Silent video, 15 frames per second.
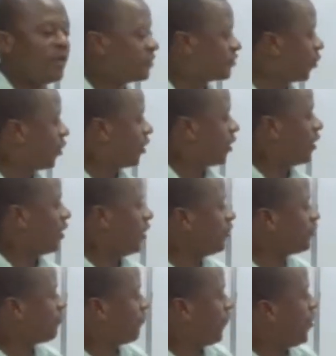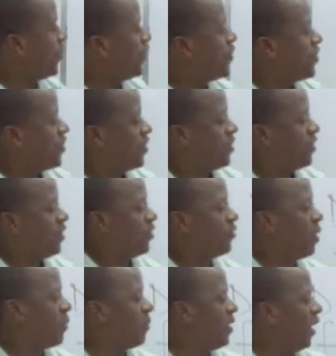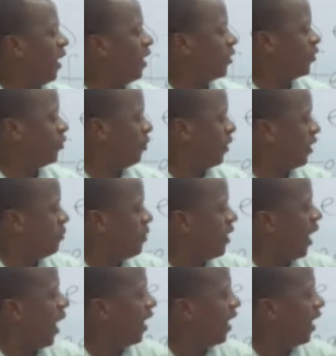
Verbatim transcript: So each field, you may be, you may be